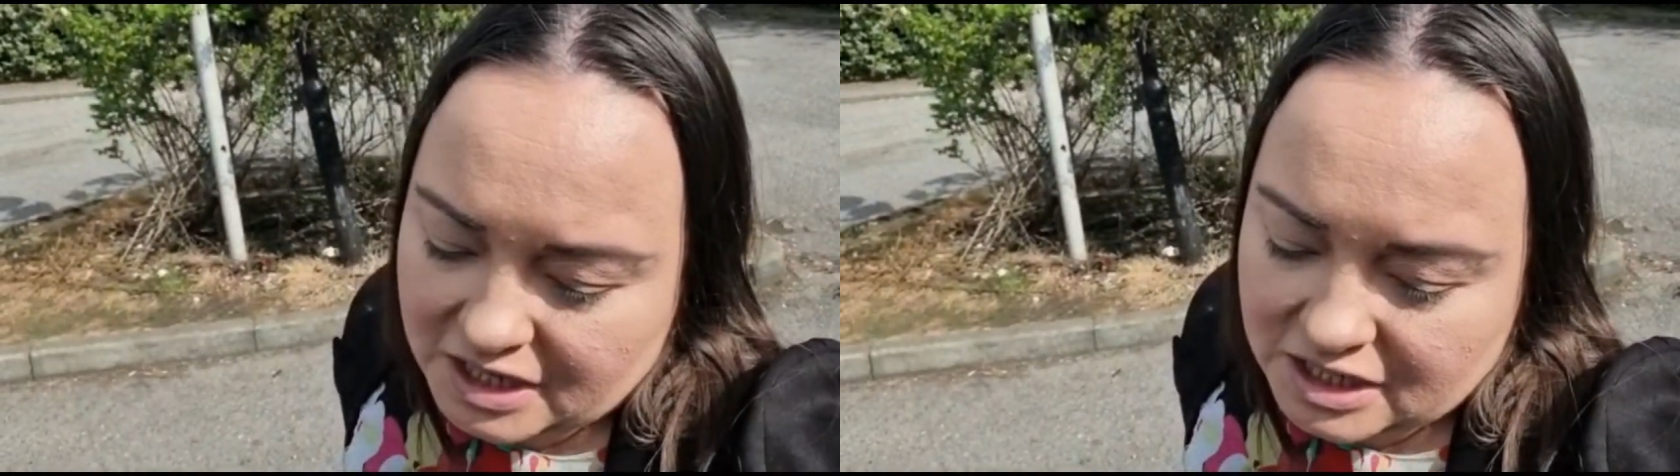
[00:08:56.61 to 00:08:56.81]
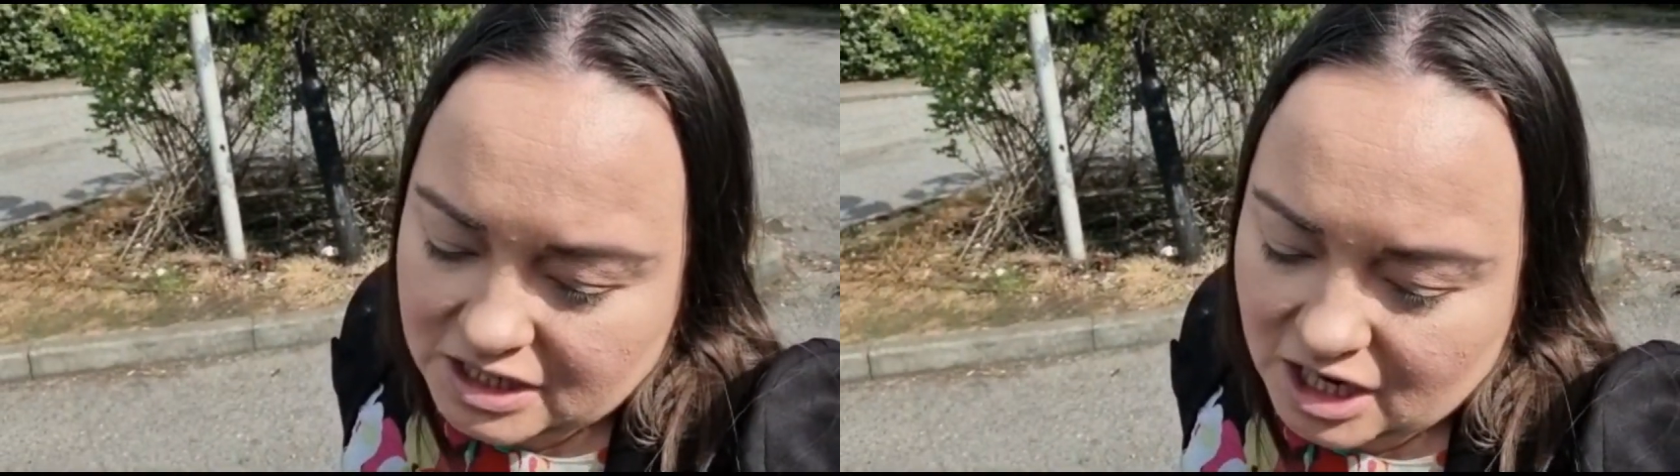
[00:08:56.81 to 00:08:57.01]

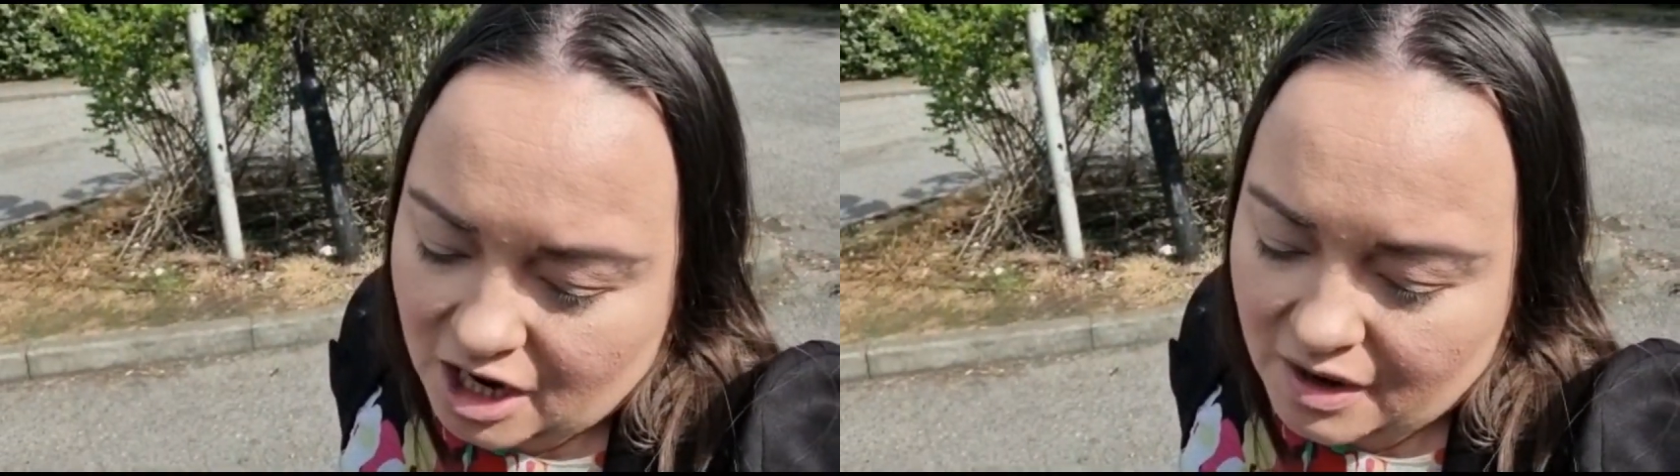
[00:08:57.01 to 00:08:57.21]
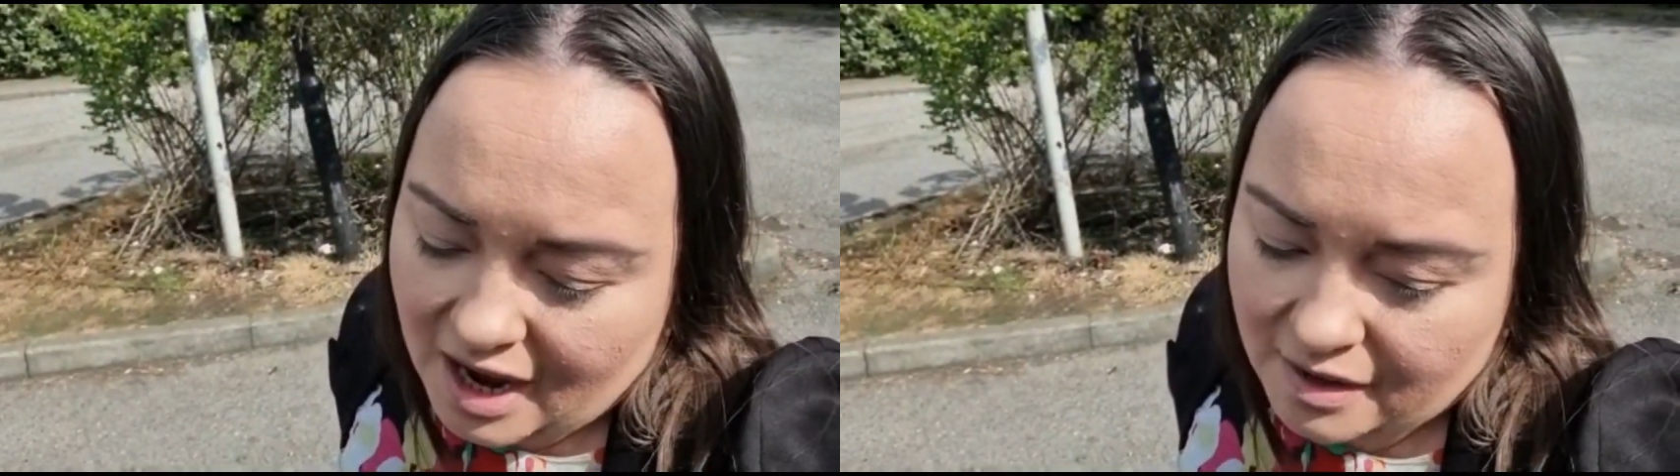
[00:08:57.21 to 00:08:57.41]

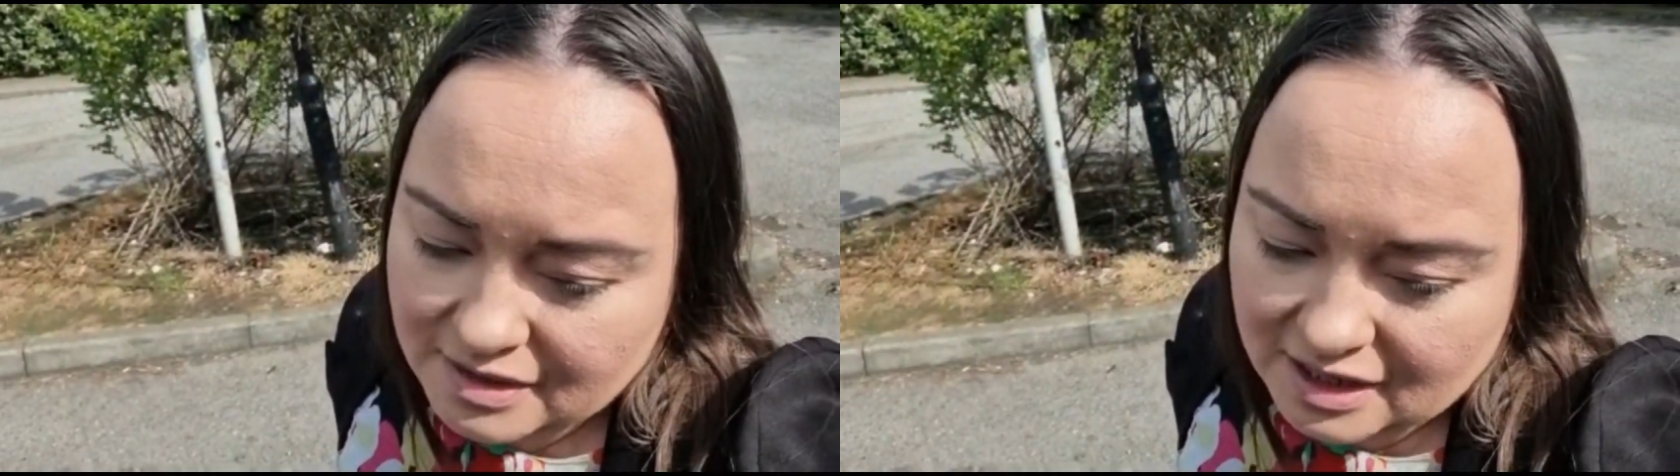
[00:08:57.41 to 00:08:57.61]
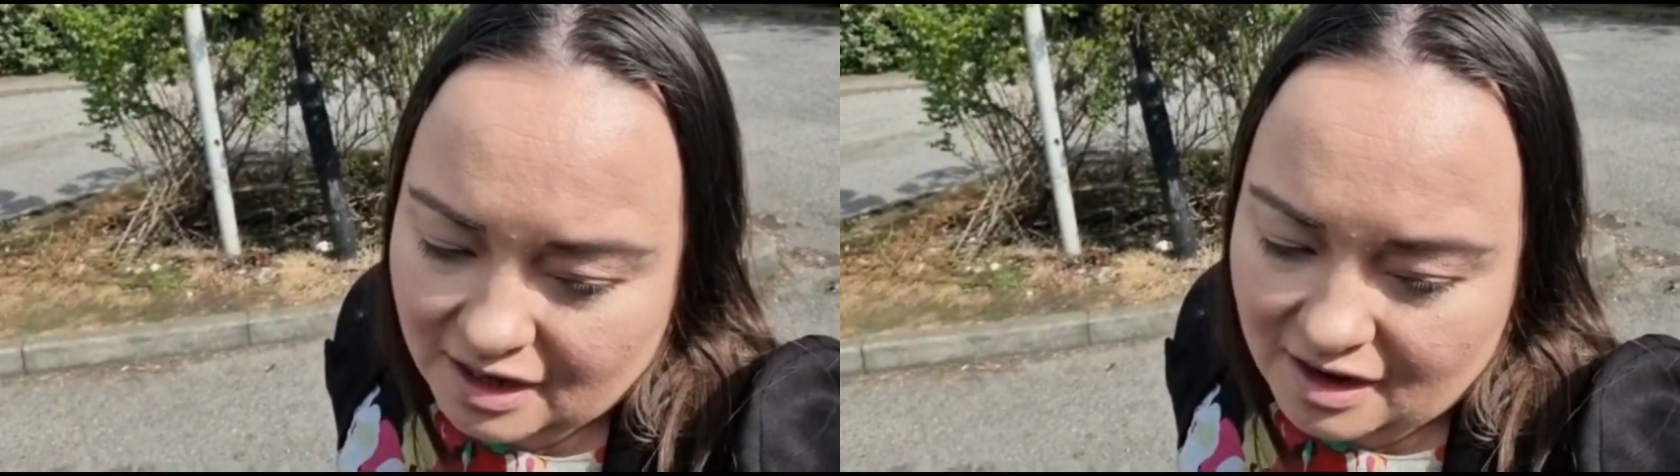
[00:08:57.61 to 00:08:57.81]
So how he's
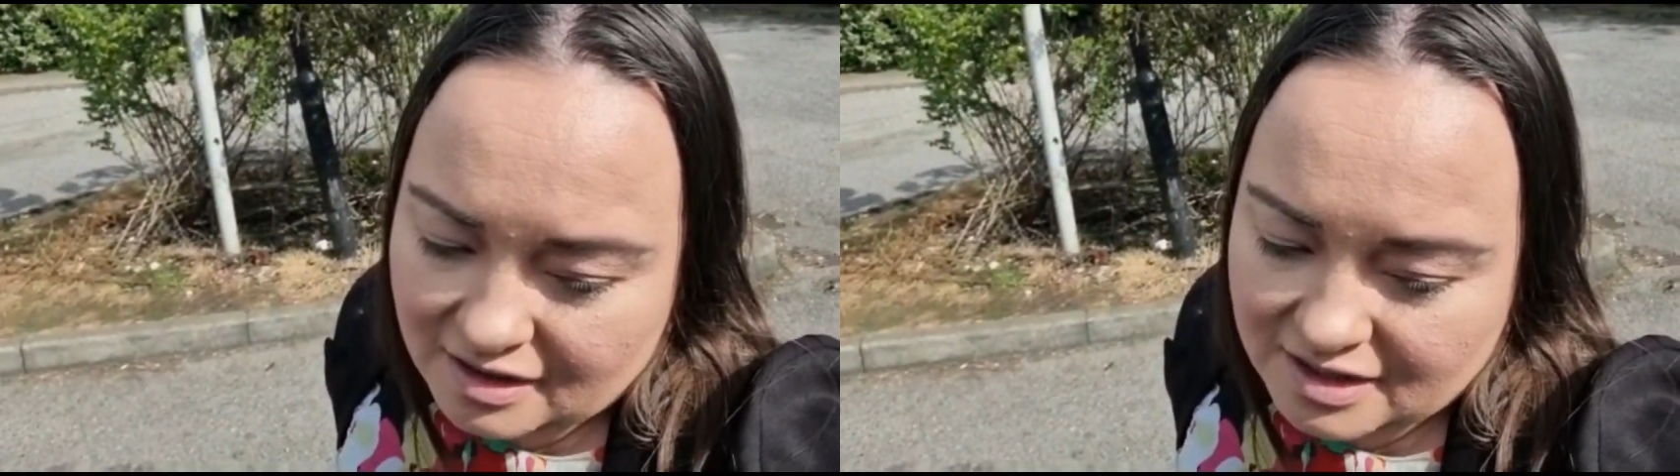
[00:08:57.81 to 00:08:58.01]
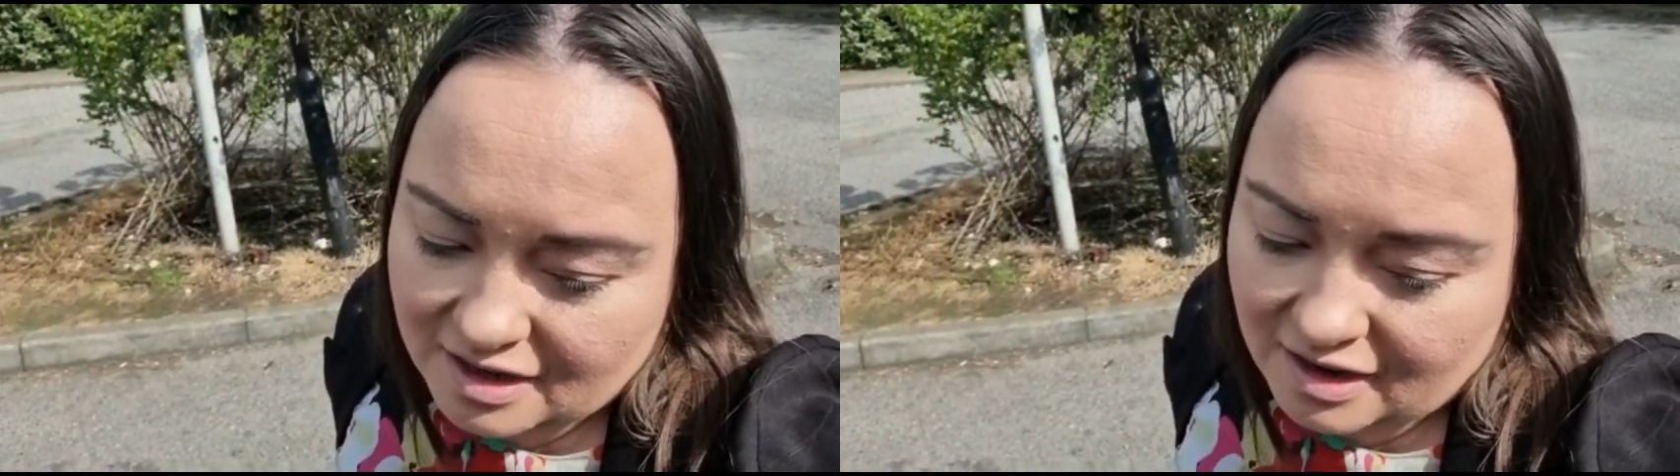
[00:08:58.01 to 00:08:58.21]
gonna
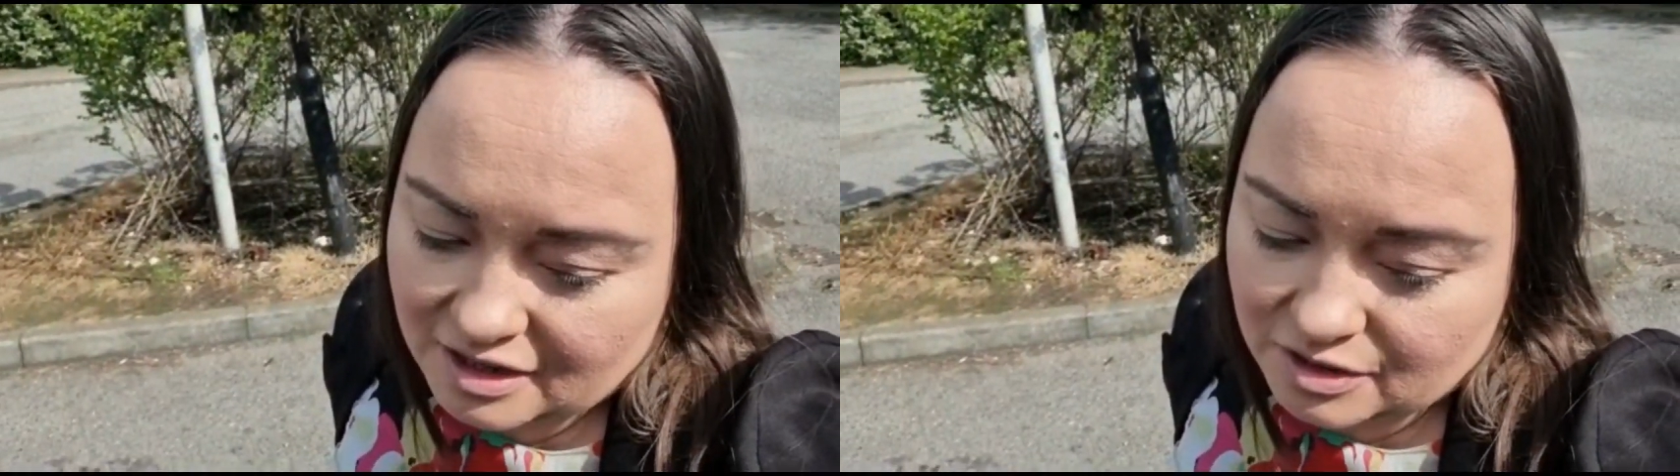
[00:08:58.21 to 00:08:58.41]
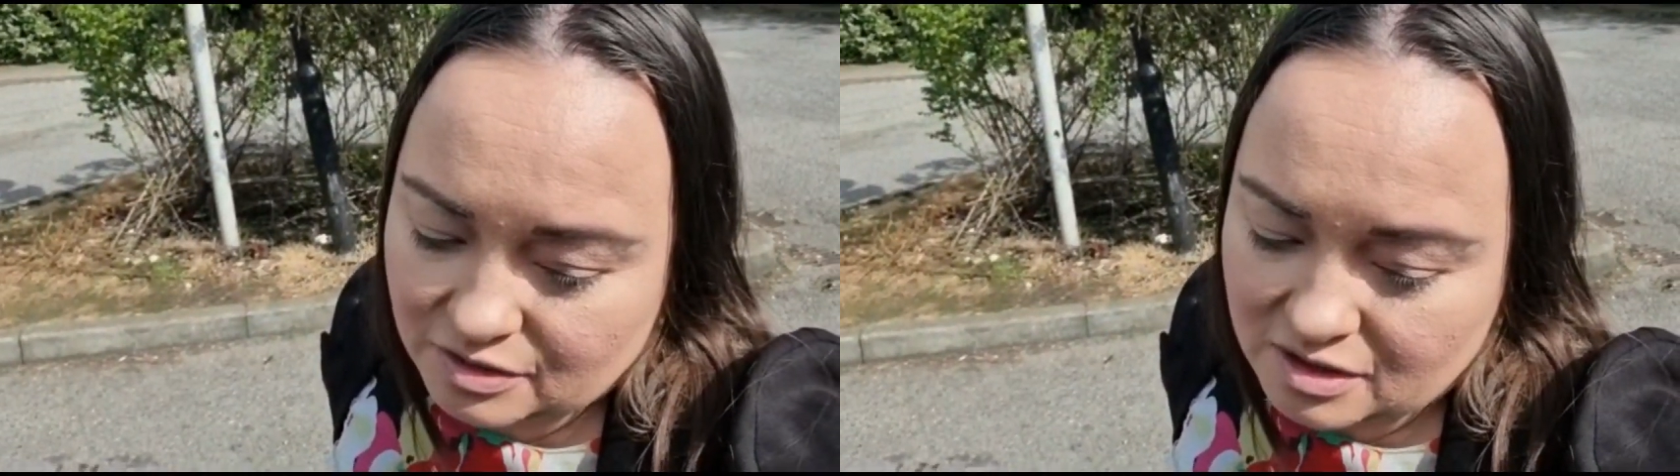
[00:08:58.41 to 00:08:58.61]
last tonight, I
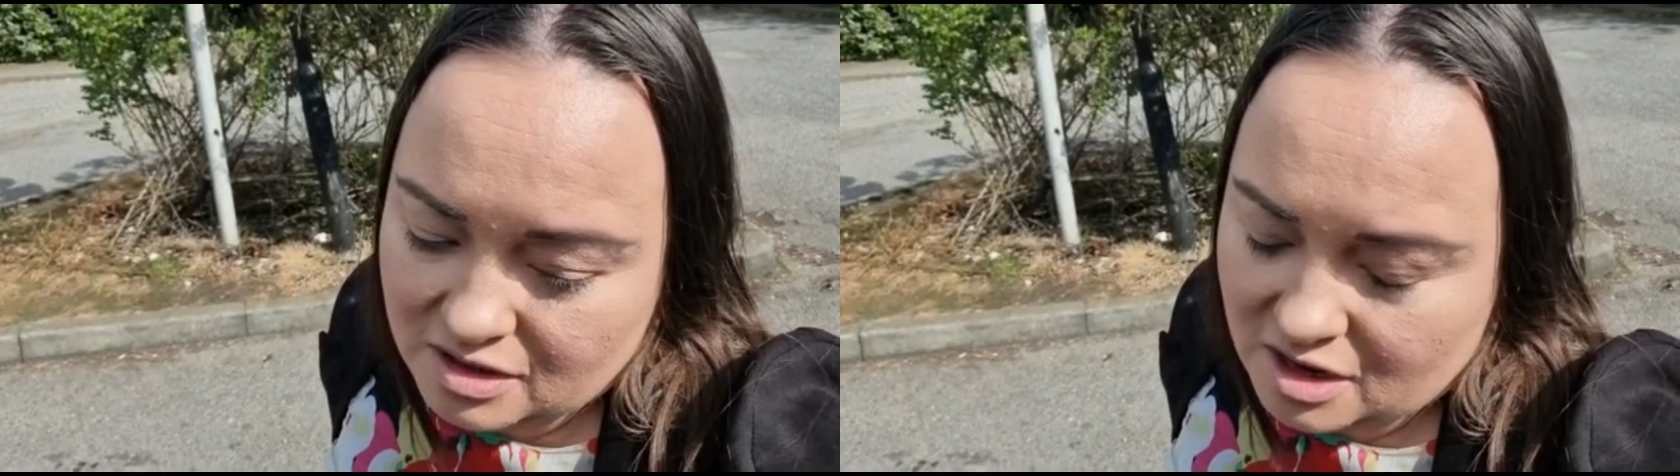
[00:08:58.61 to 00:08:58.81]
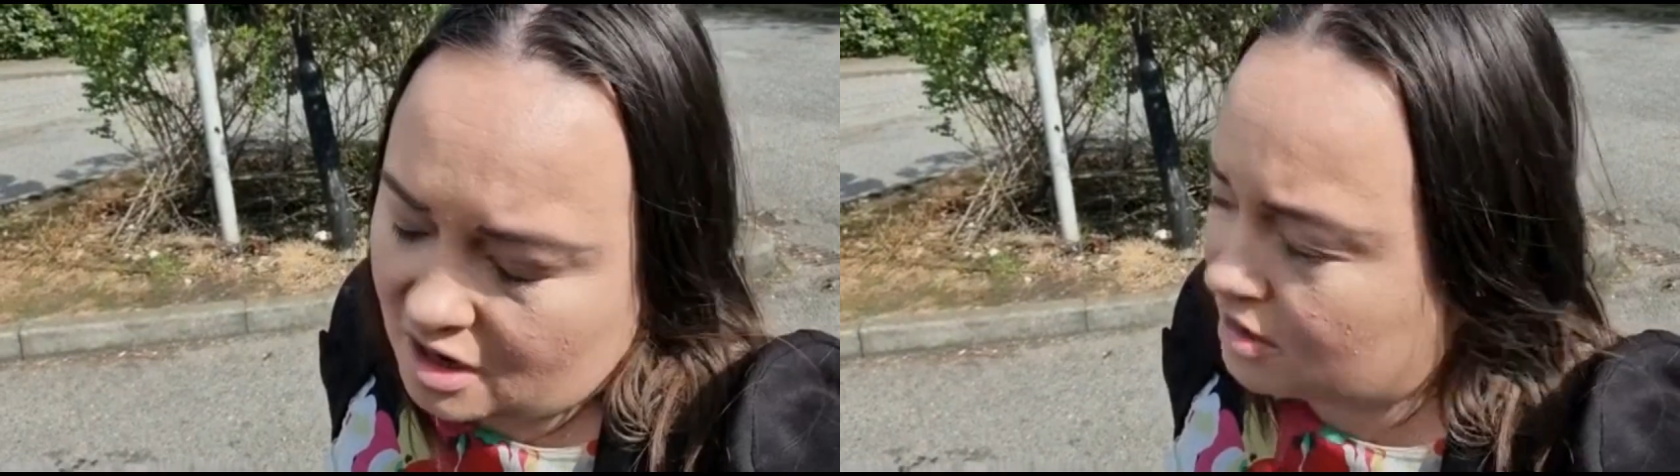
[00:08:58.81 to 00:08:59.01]
don't
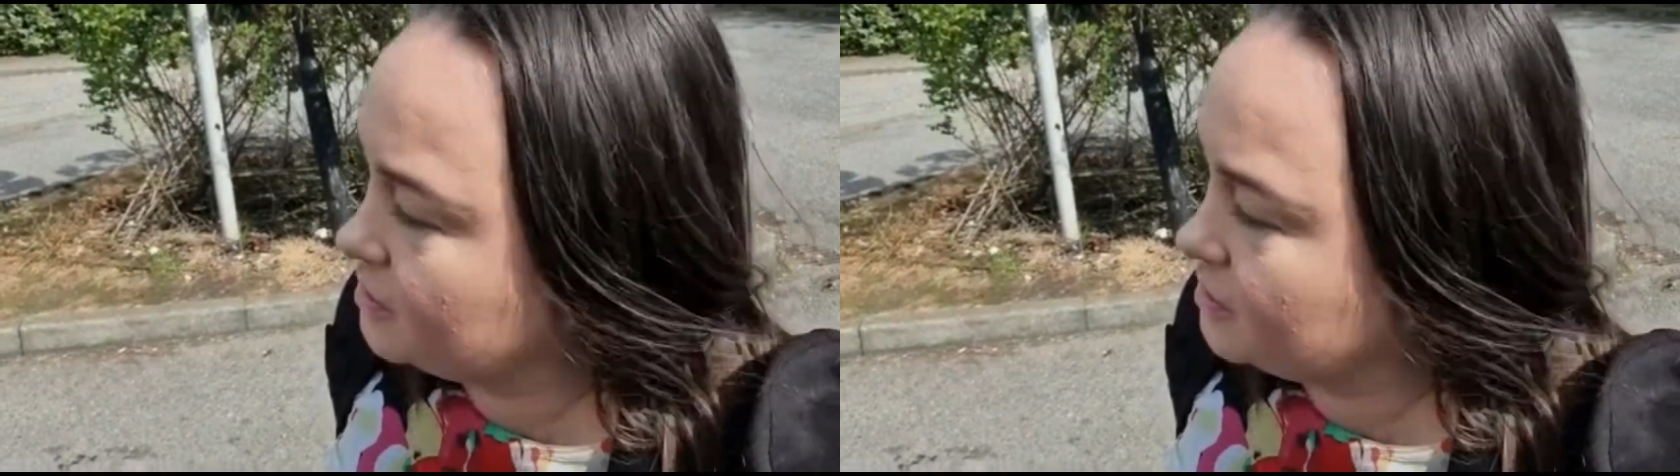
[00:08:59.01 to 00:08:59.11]
know.